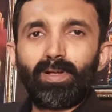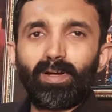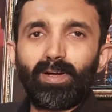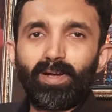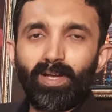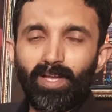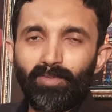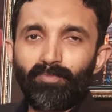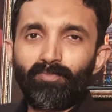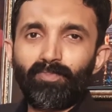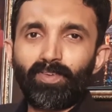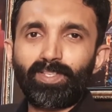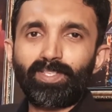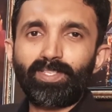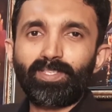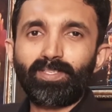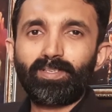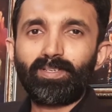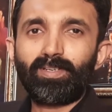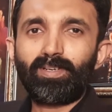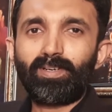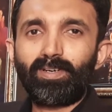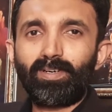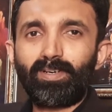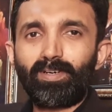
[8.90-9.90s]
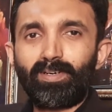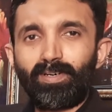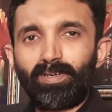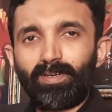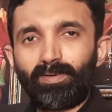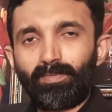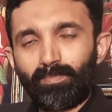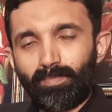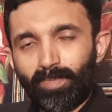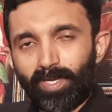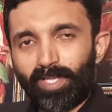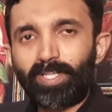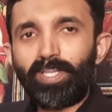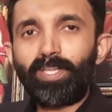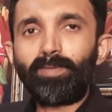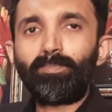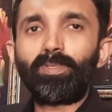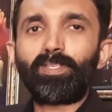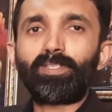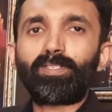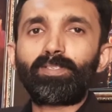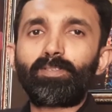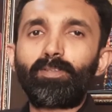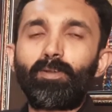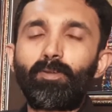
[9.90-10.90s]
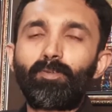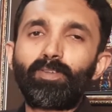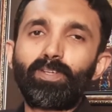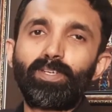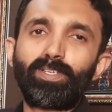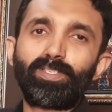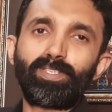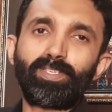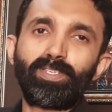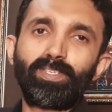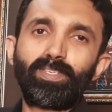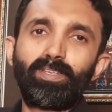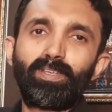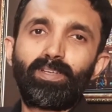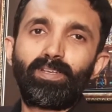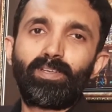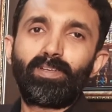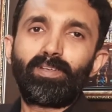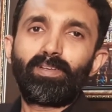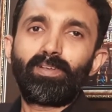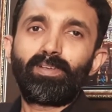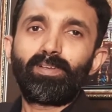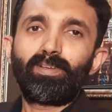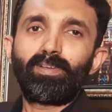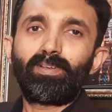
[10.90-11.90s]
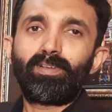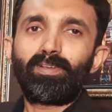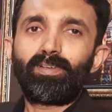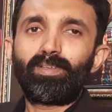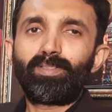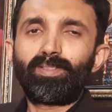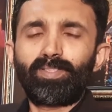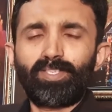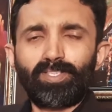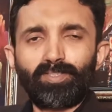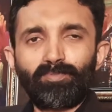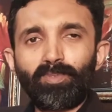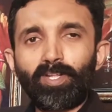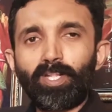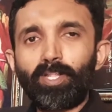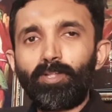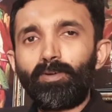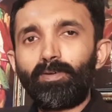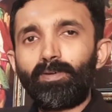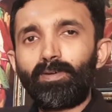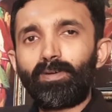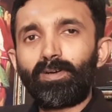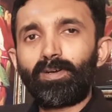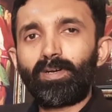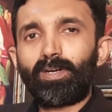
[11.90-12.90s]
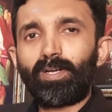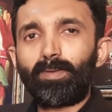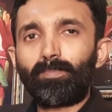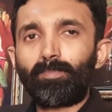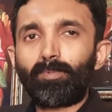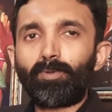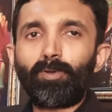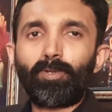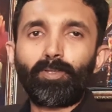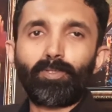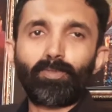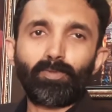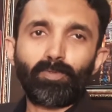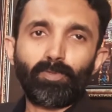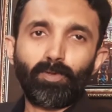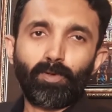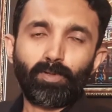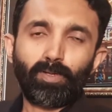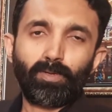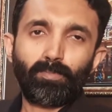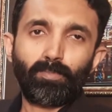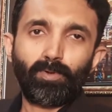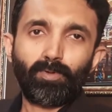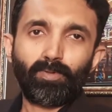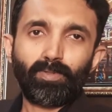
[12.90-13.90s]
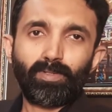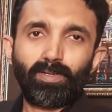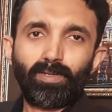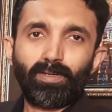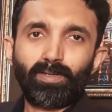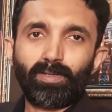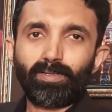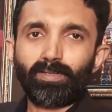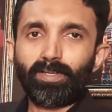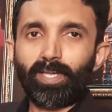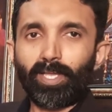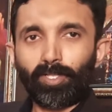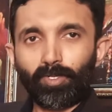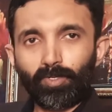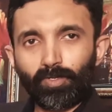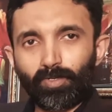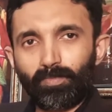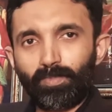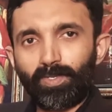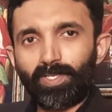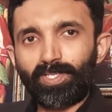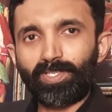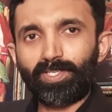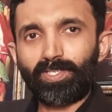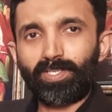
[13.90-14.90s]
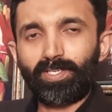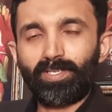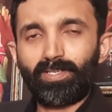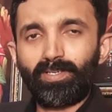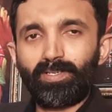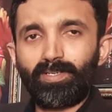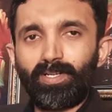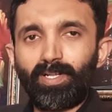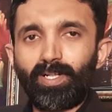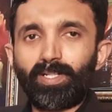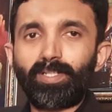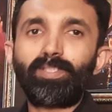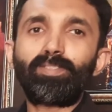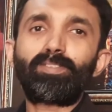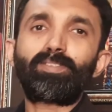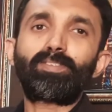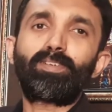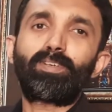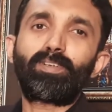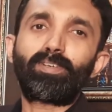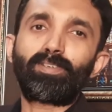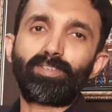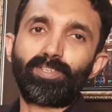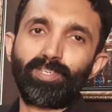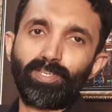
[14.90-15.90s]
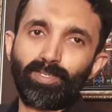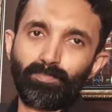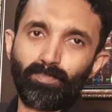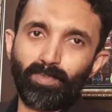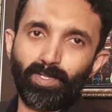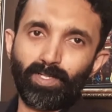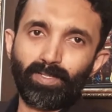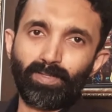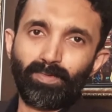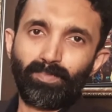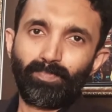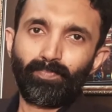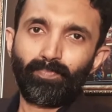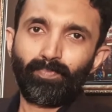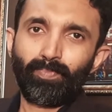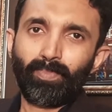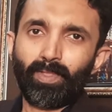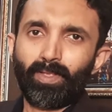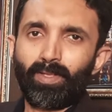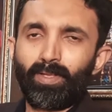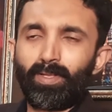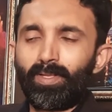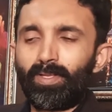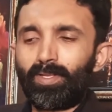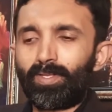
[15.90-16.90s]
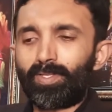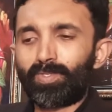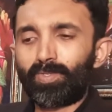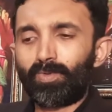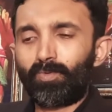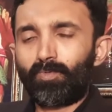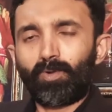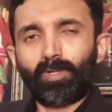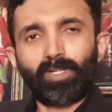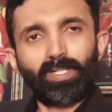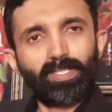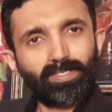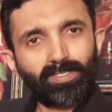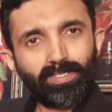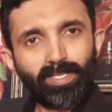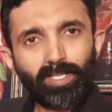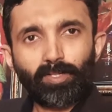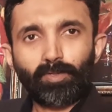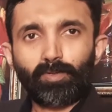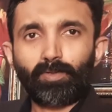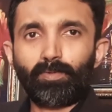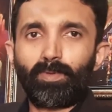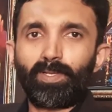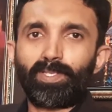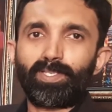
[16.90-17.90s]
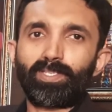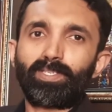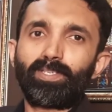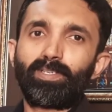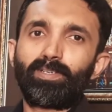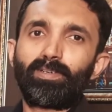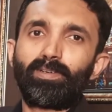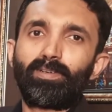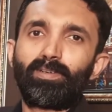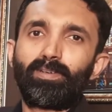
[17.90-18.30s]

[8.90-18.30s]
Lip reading: Hi friends, my name is Dr. Ajay. In this video, I'm going to talk about gynecomastia and its treatment. So what is gynecomastia?